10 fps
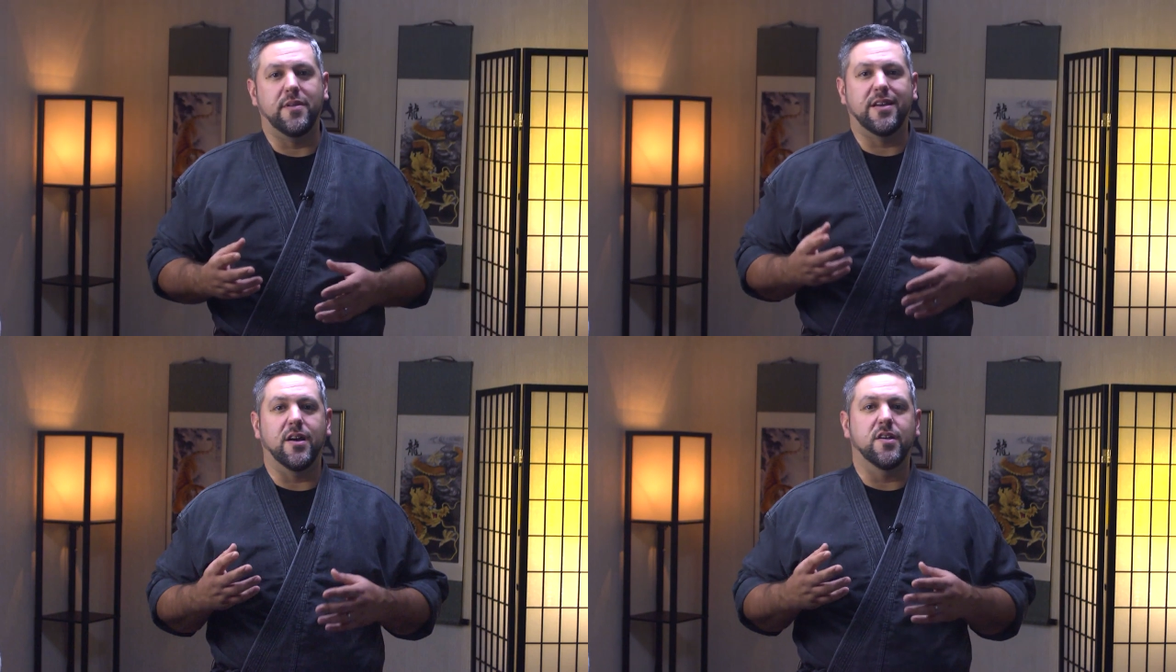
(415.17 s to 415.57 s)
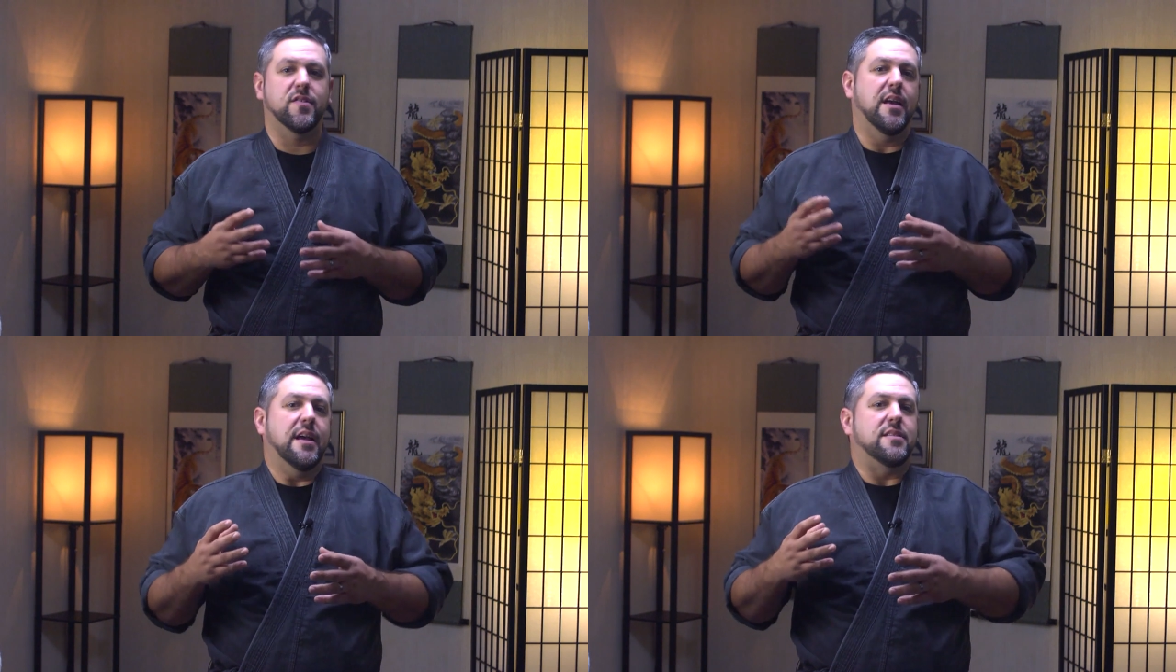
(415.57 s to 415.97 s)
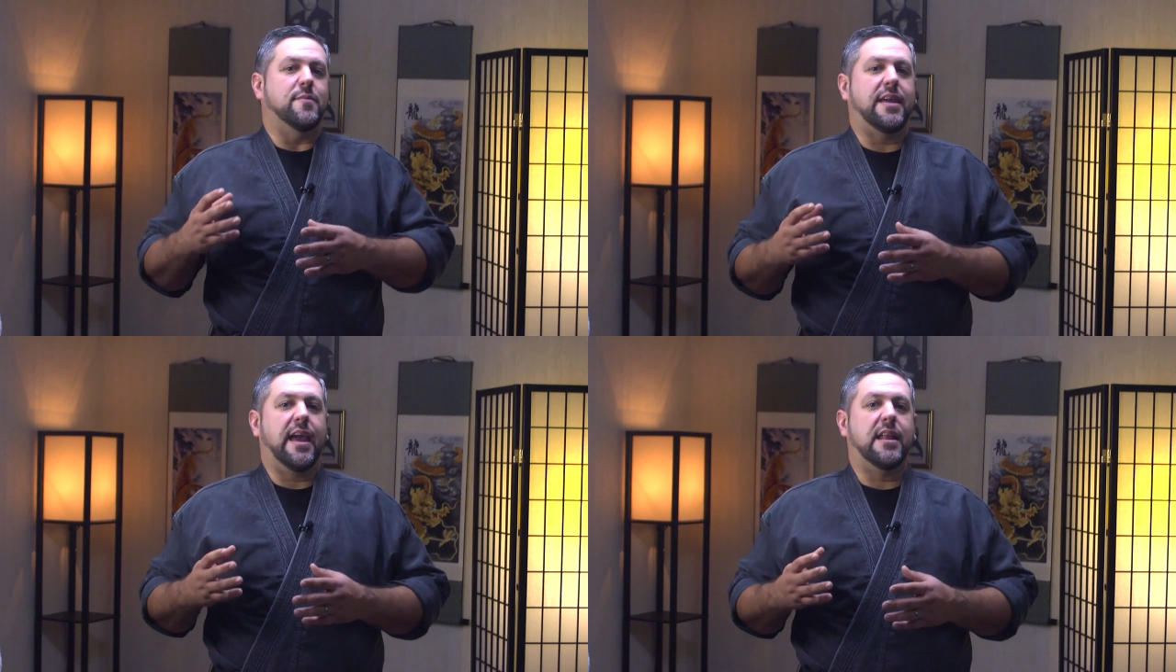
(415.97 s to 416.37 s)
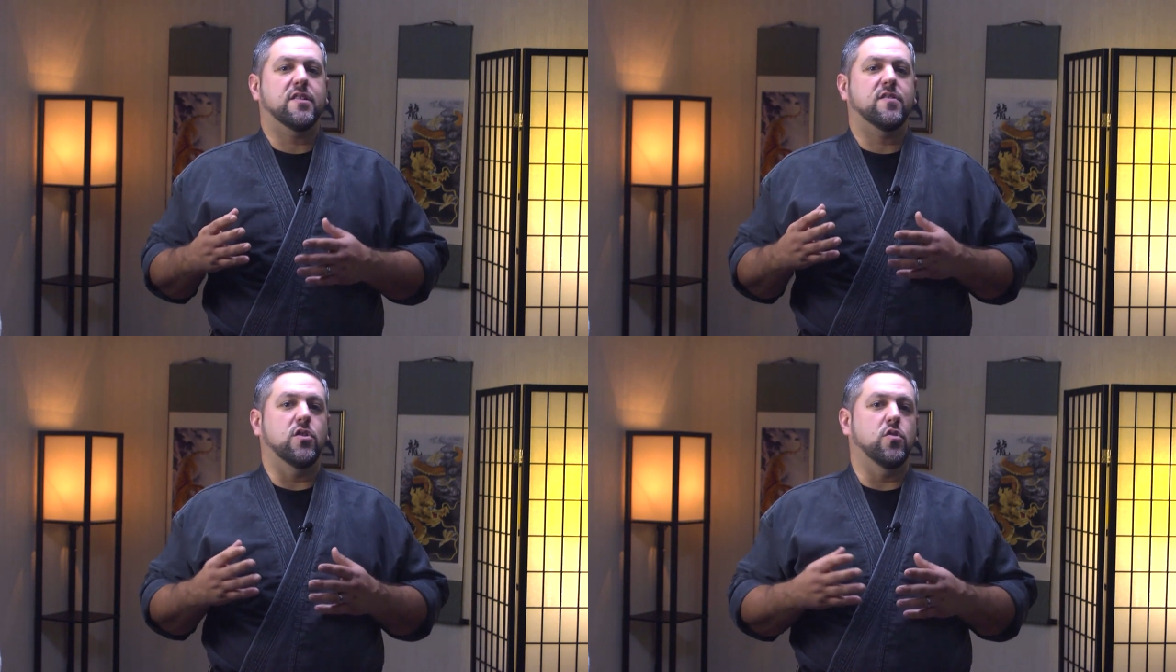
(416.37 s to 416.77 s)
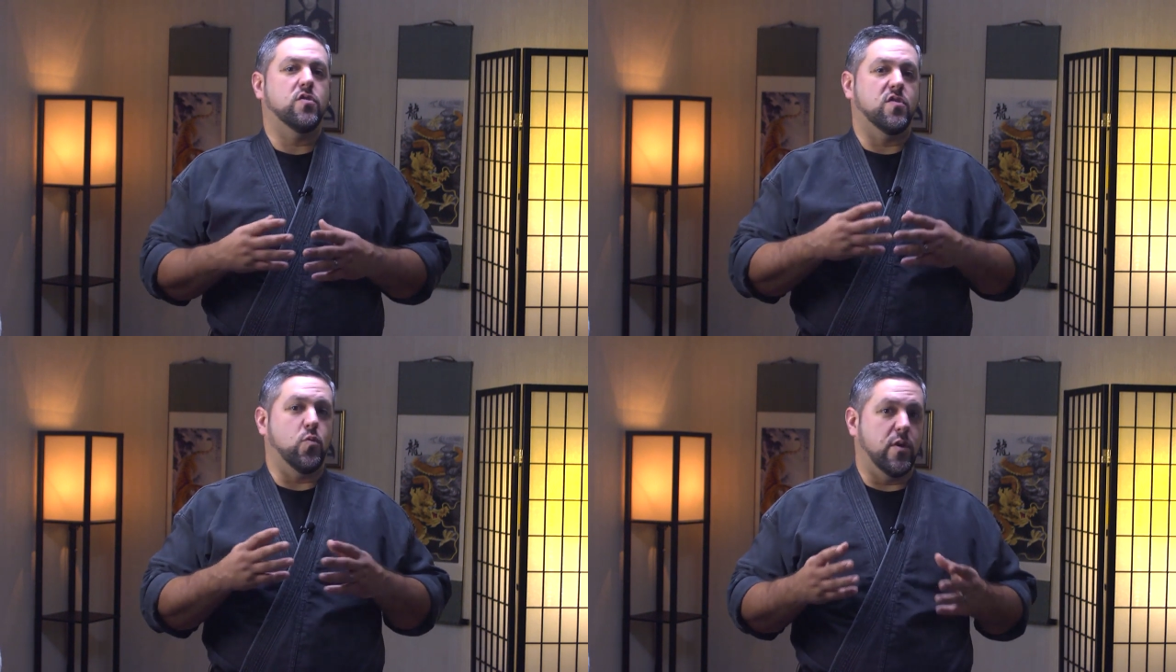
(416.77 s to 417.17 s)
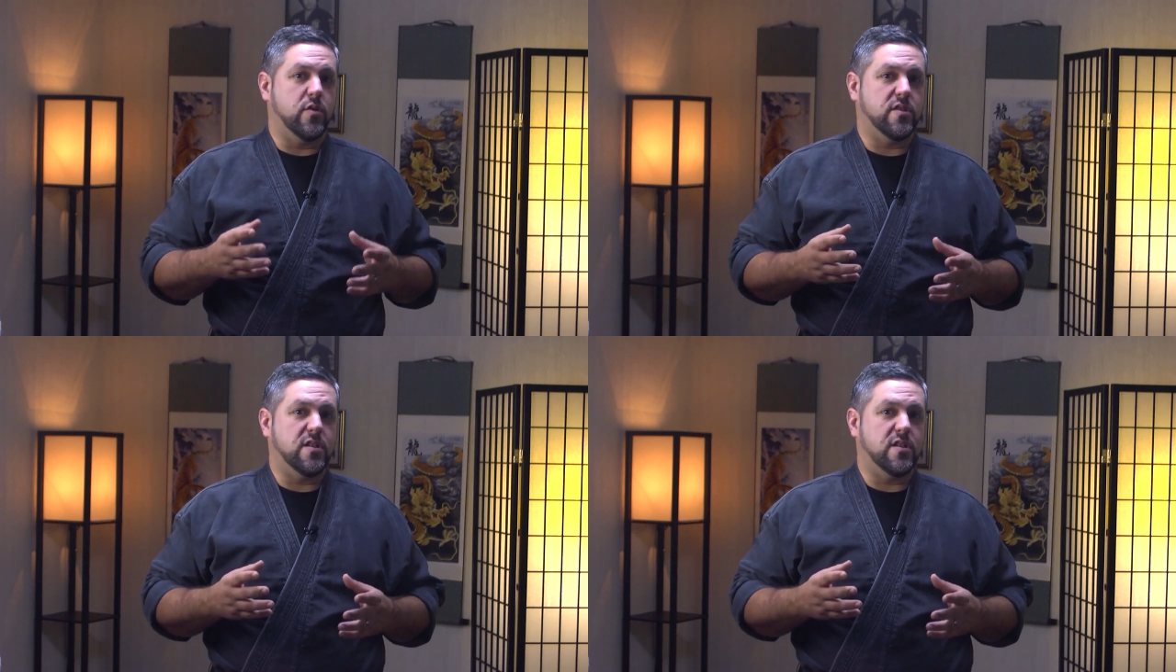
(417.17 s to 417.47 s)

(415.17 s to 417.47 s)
because the mechanics used to wield